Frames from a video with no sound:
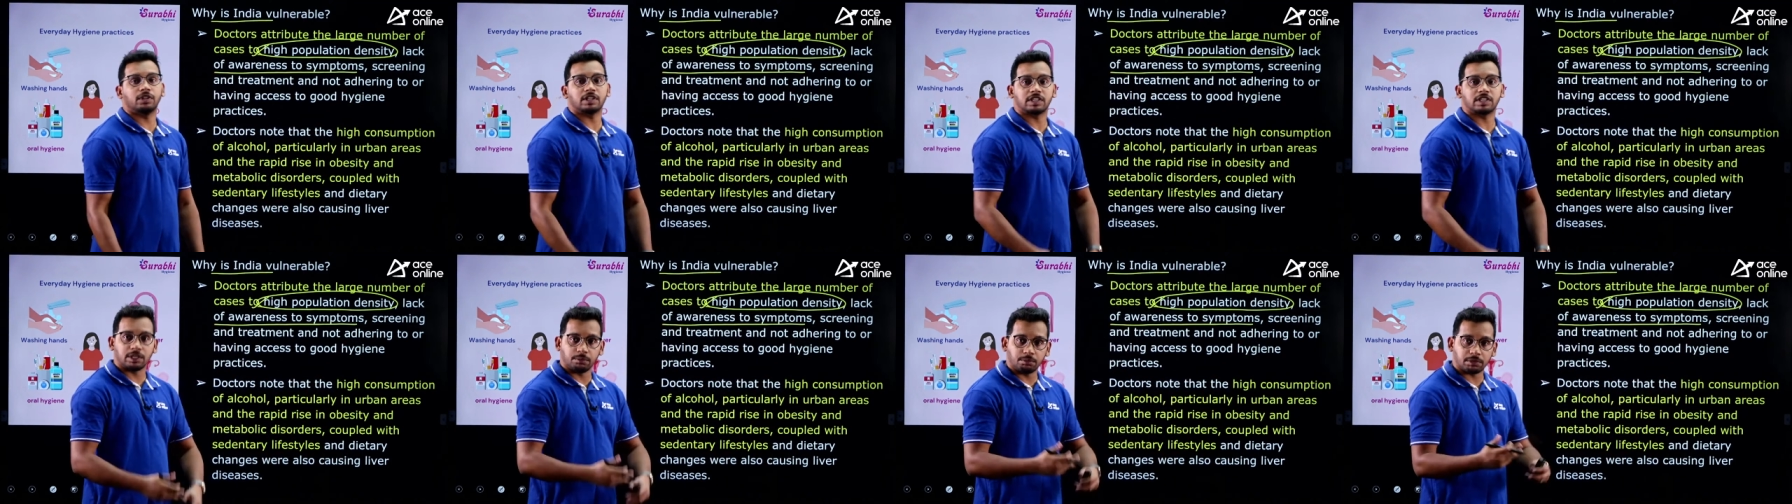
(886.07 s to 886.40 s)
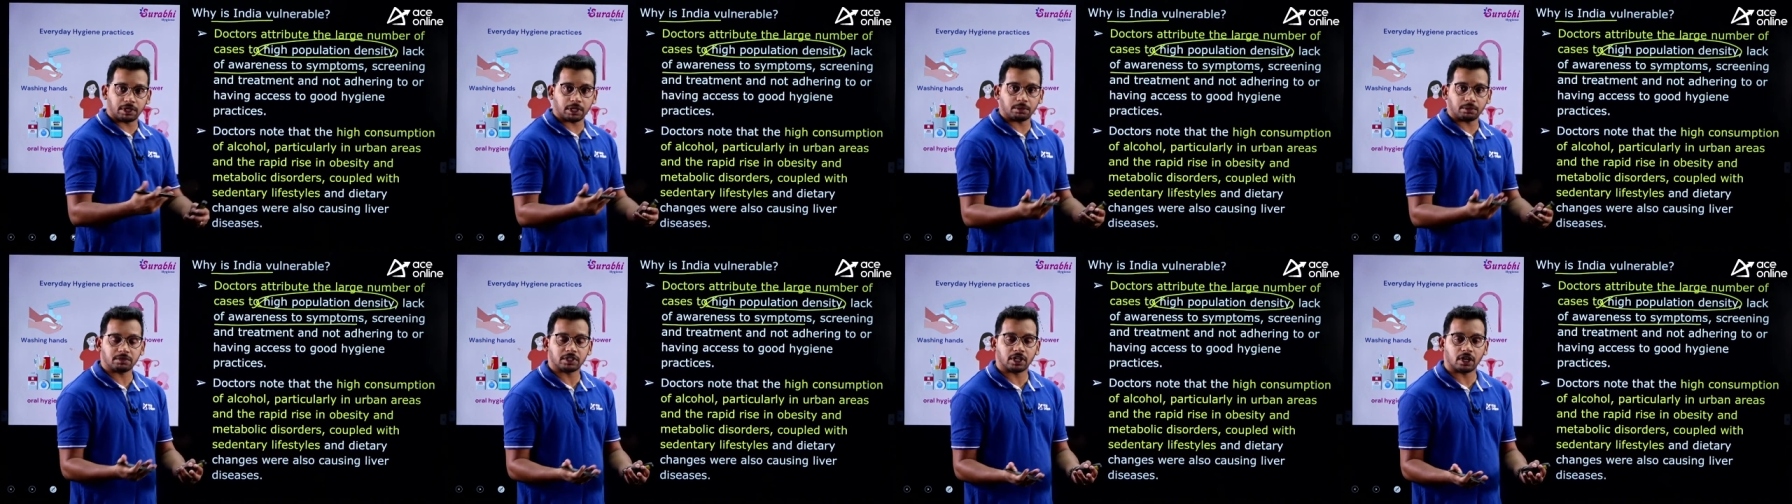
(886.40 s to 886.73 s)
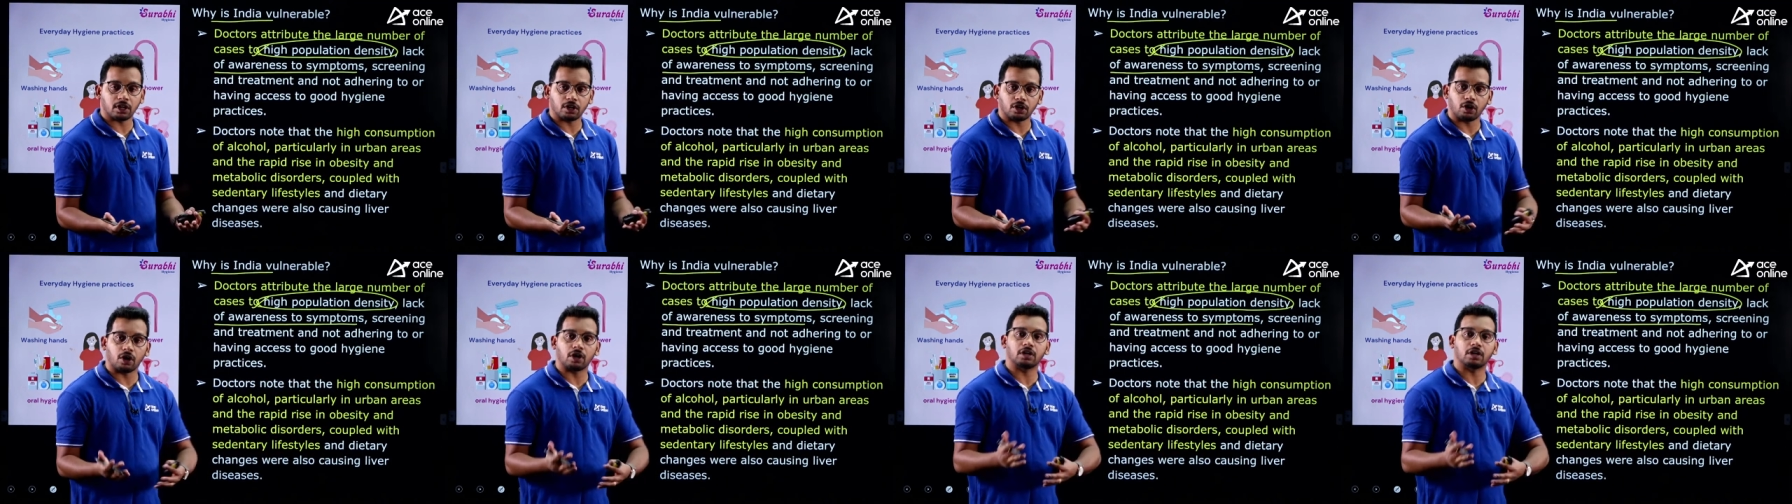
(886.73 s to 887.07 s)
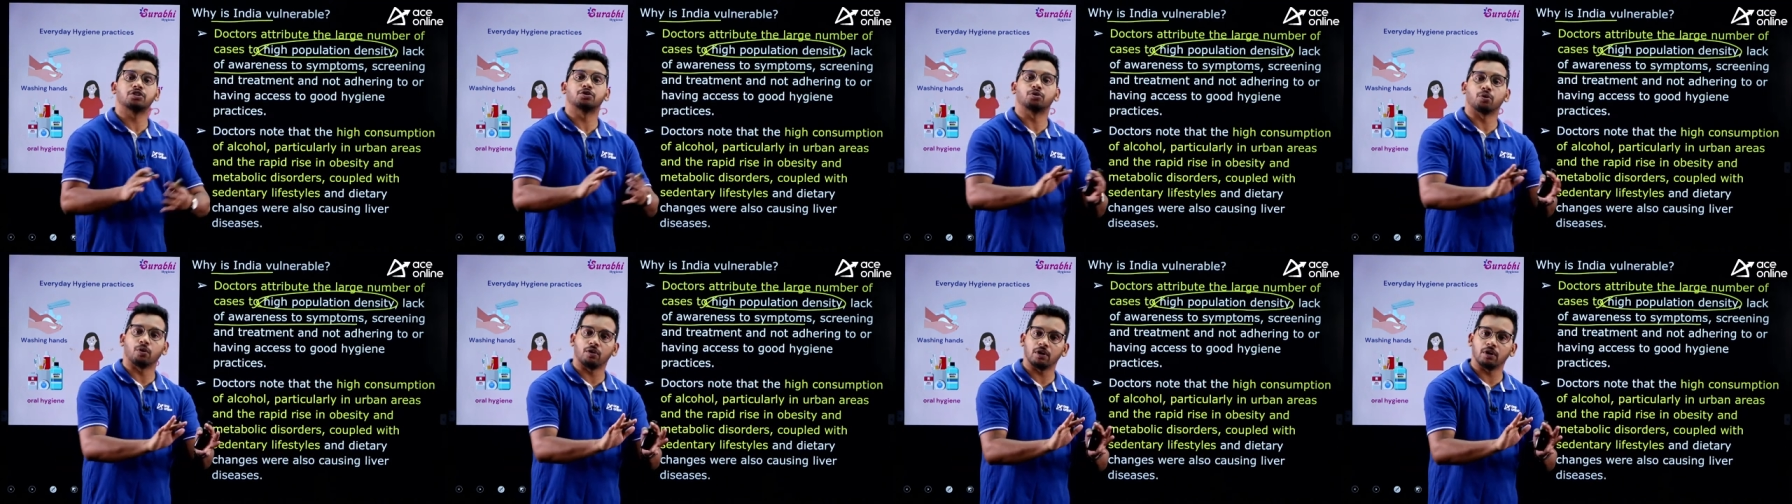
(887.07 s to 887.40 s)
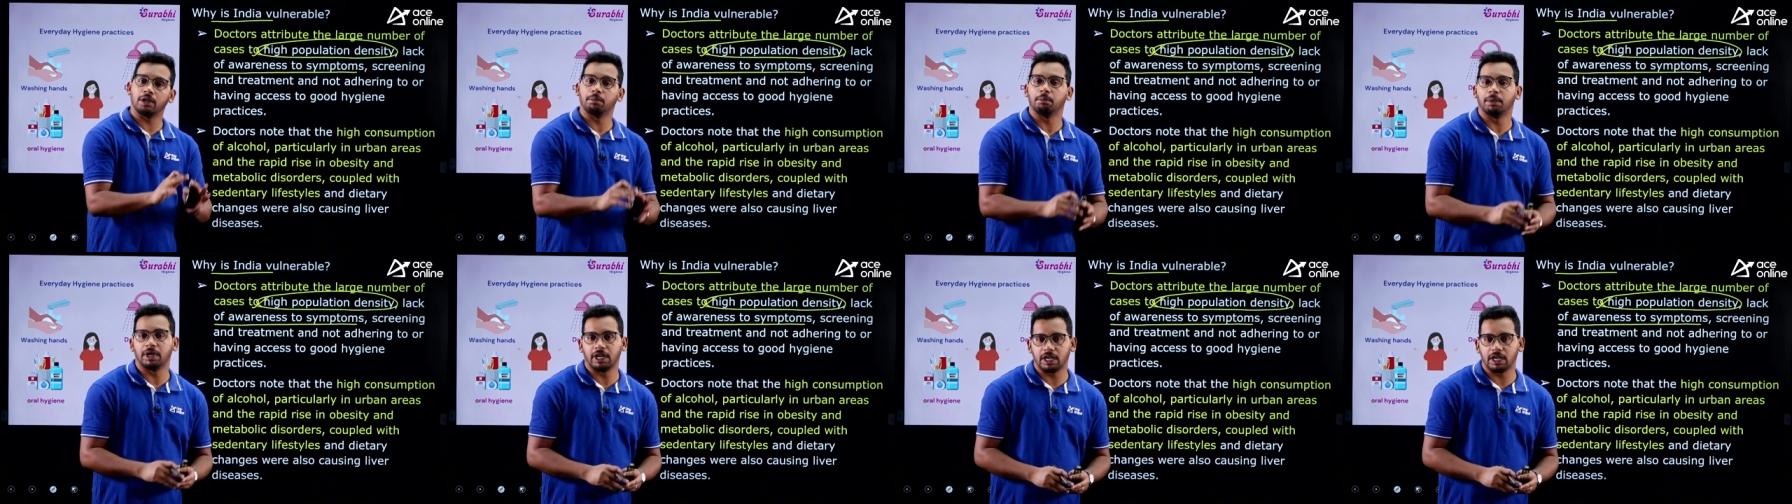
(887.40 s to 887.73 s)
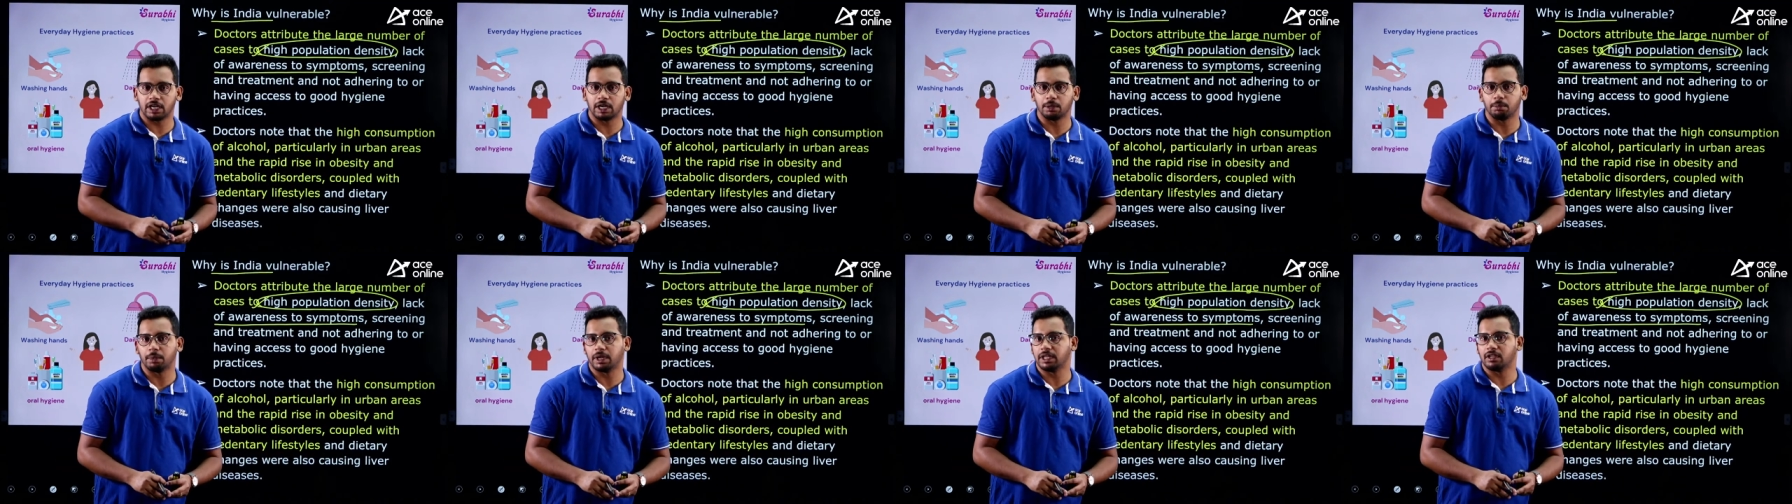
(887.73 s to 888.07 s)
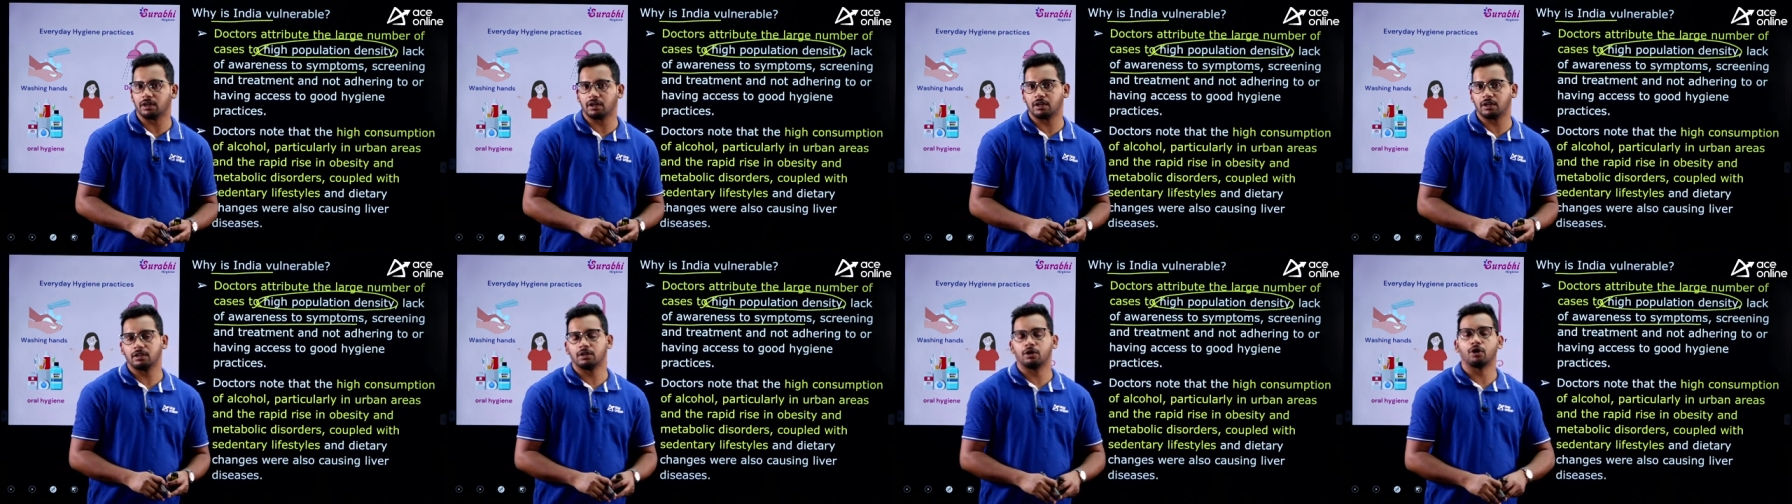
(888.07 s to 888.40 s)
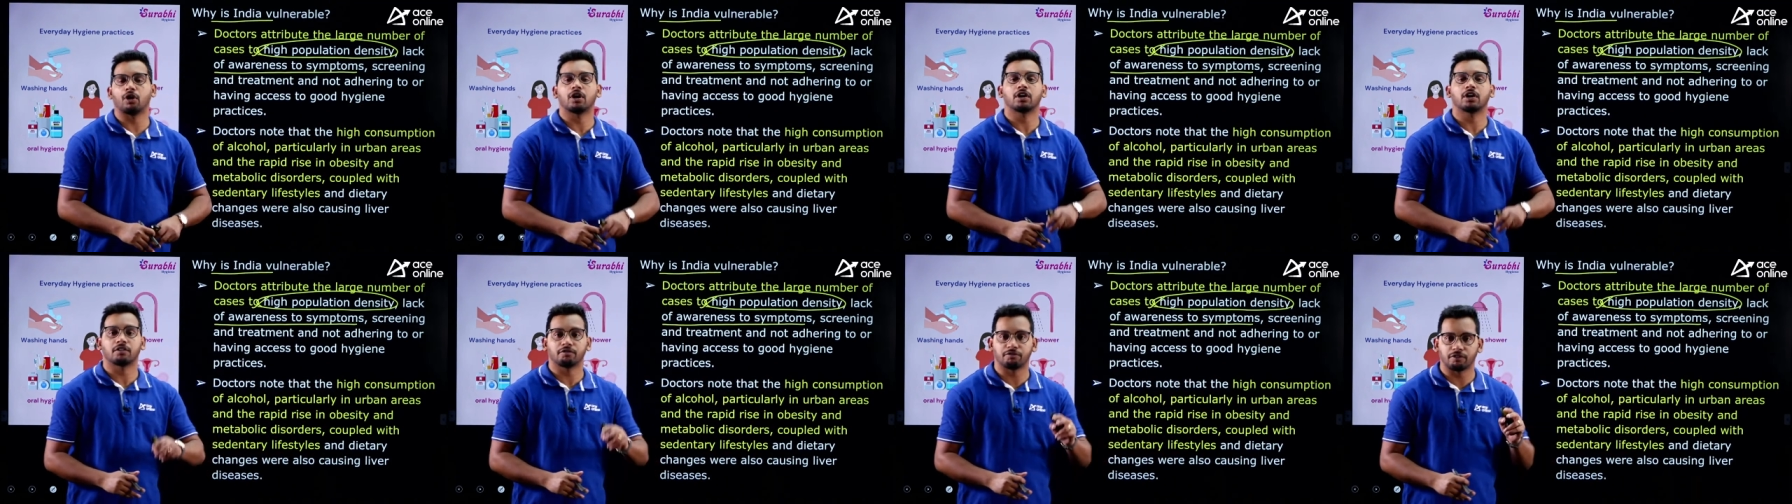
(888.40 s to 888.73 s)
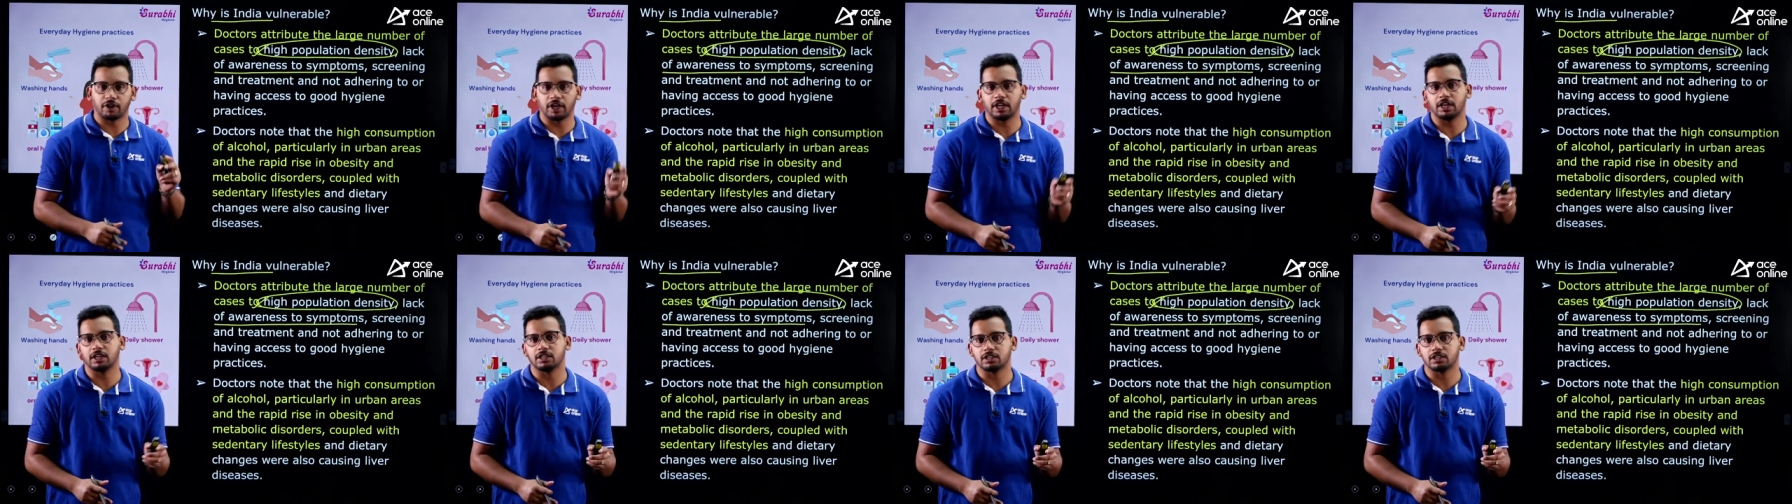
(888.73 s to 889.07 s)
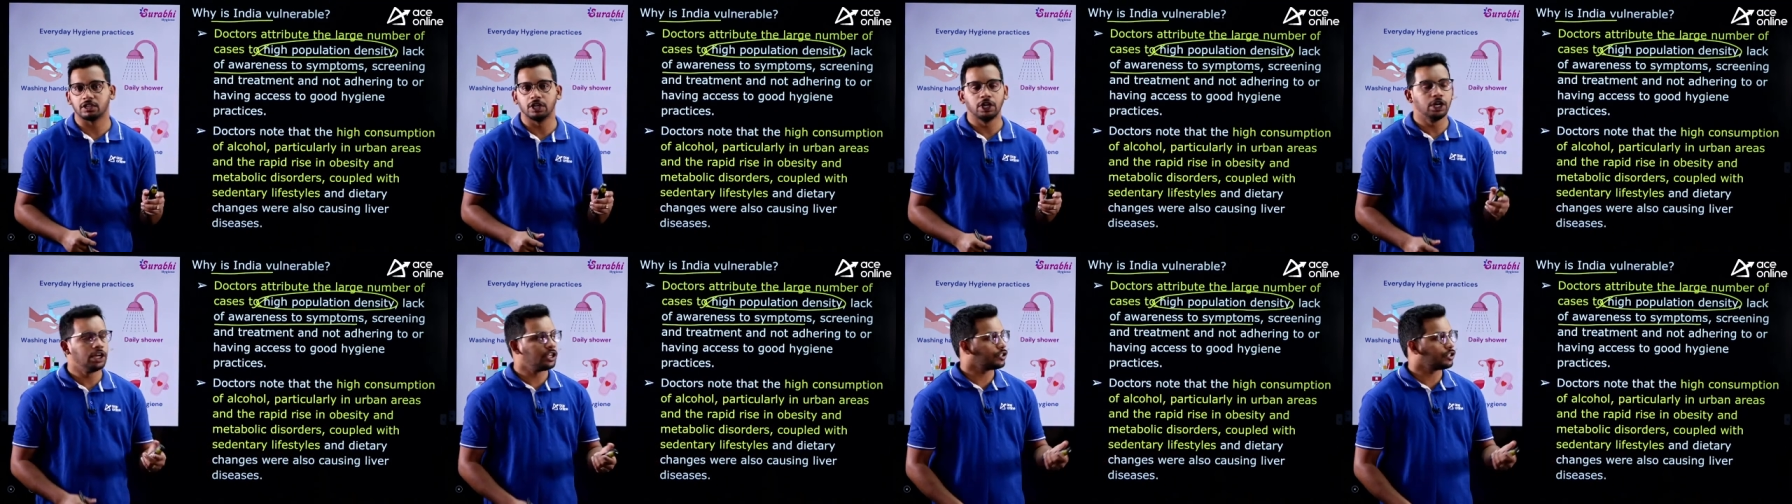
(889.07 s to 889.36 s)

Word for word: the symptoms are not shown immediately by the lot of virus.